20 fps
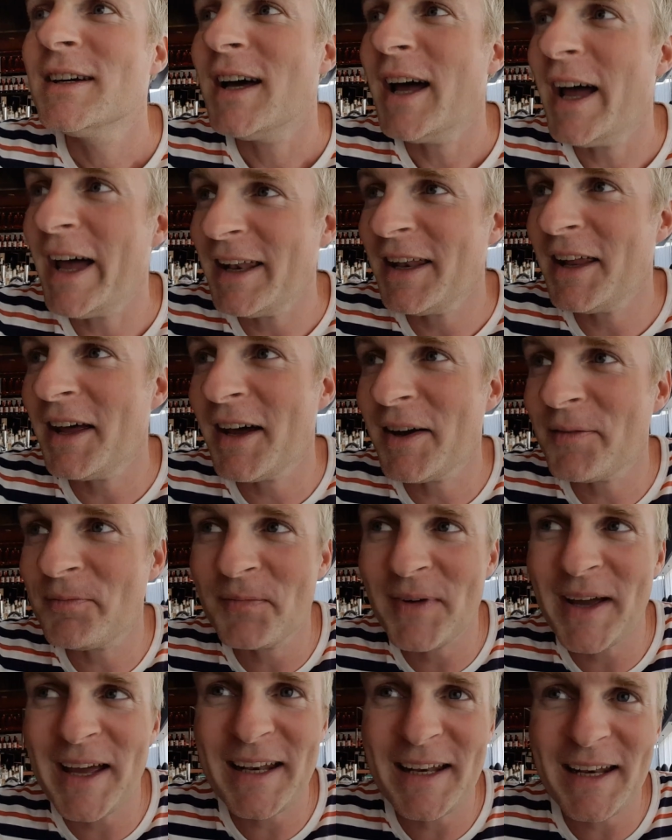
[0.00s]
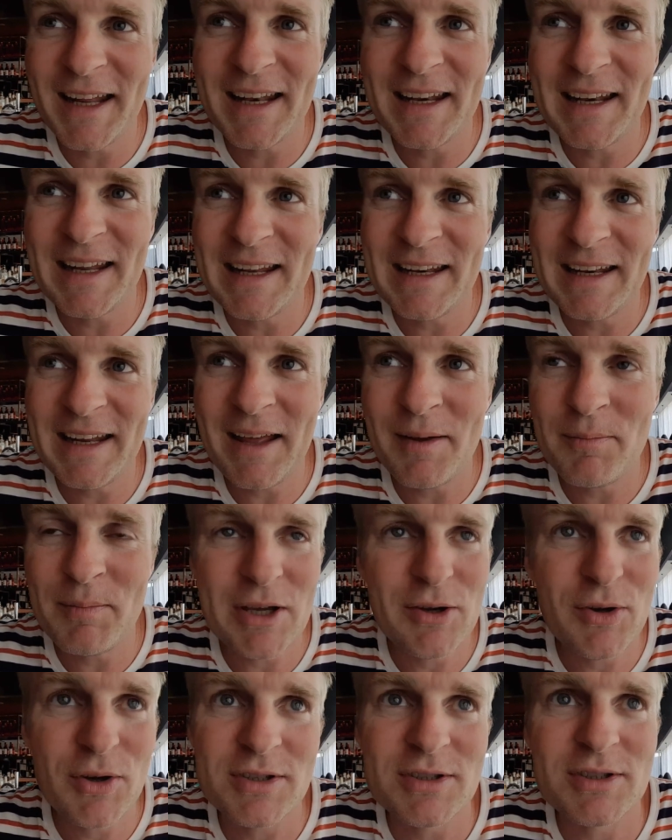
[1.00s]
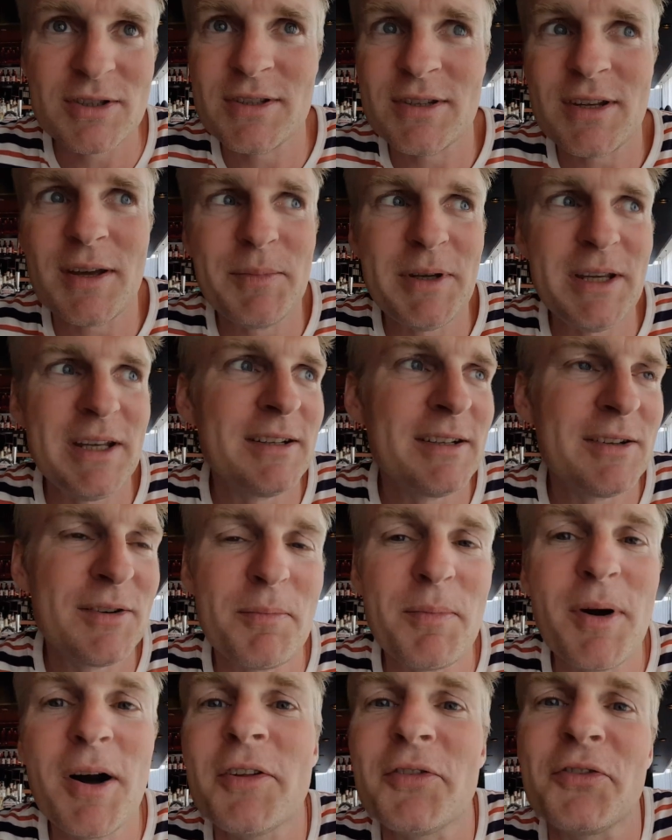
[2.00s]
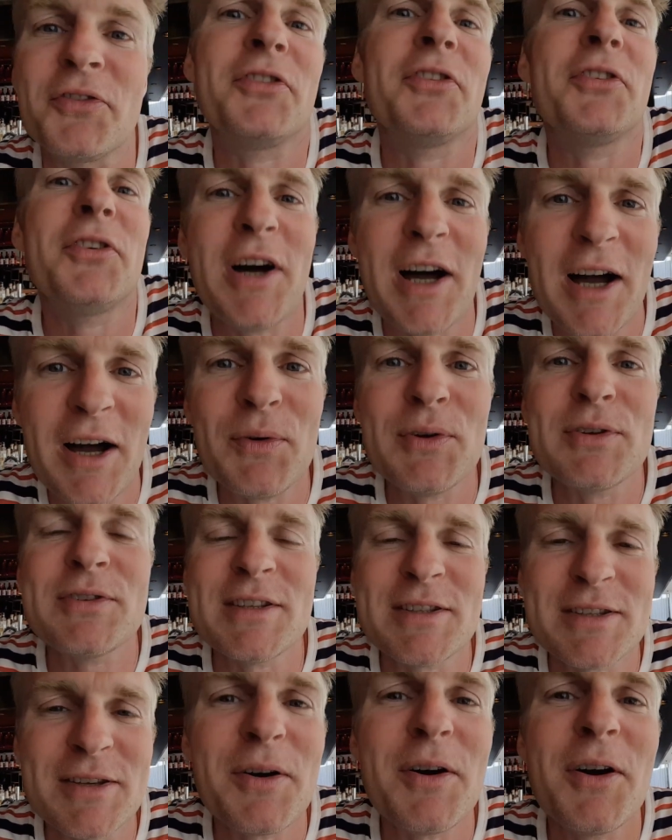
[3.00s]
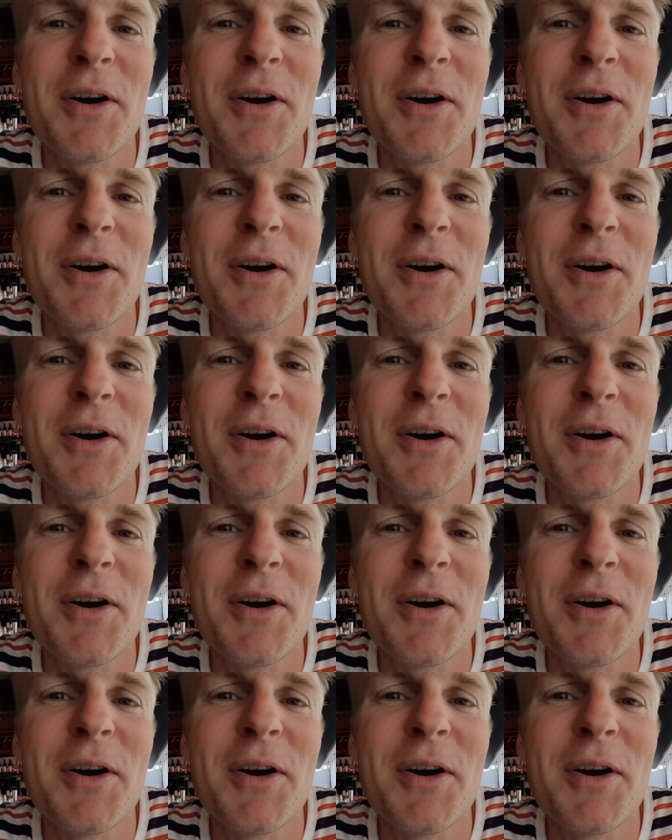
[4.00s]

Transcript: And because I mean, come on, how is it?